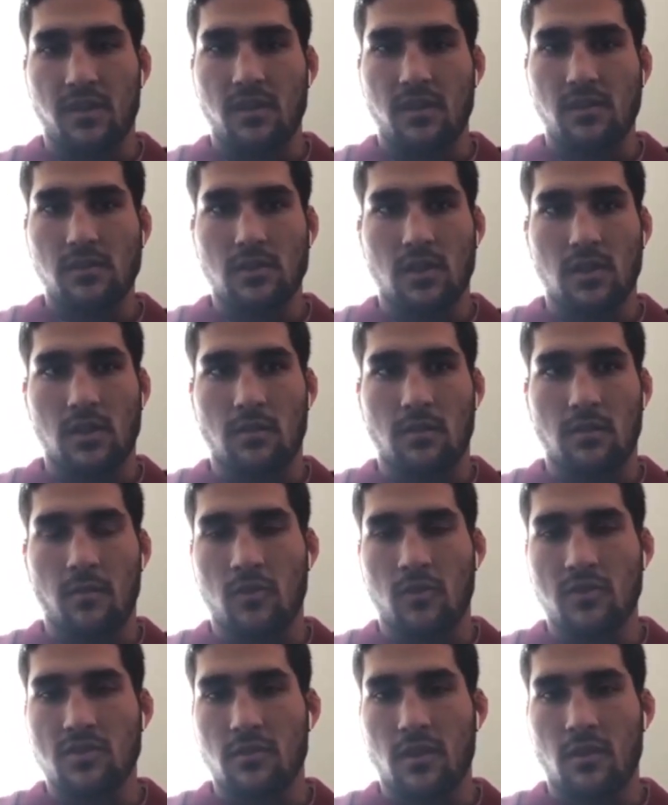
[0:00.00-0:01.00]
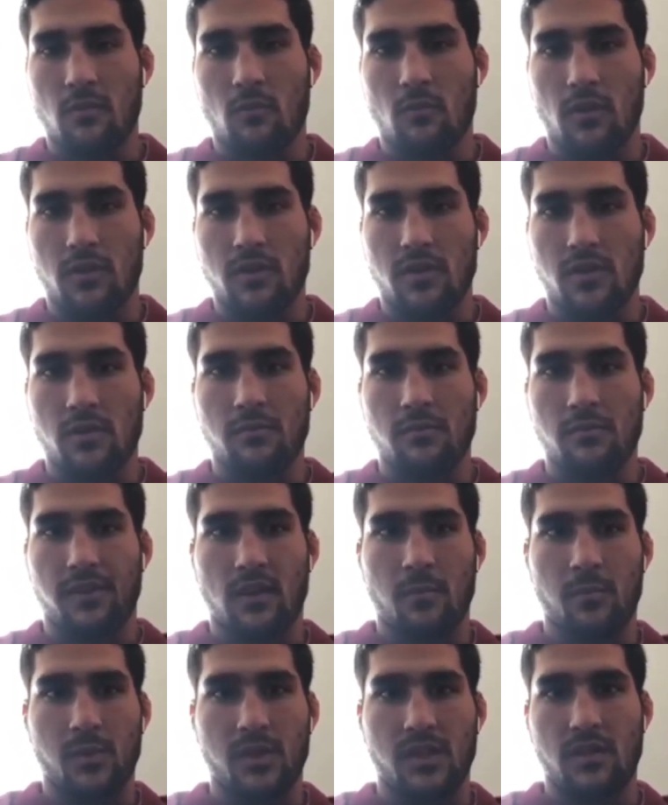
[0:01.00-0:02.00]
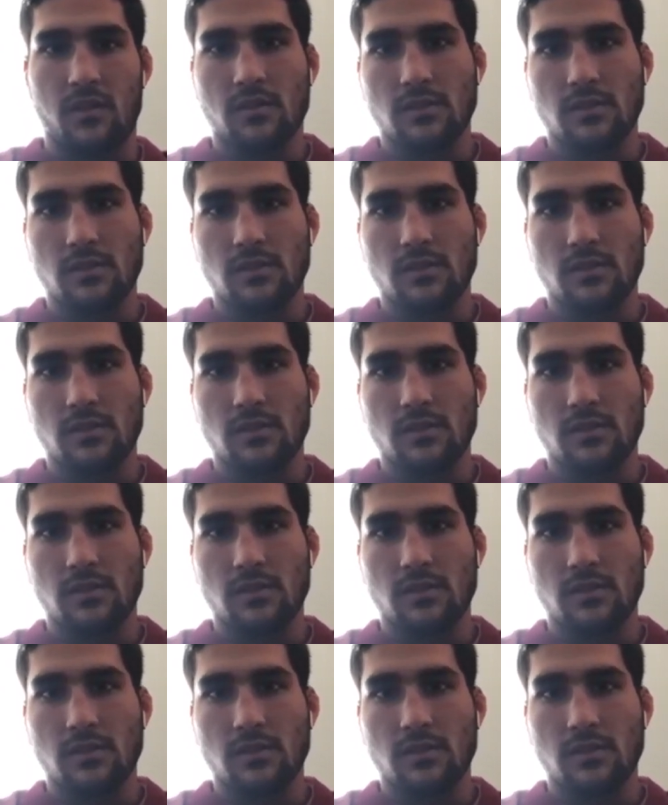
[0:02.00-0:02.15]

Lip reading: And once you hit 1 year with the company,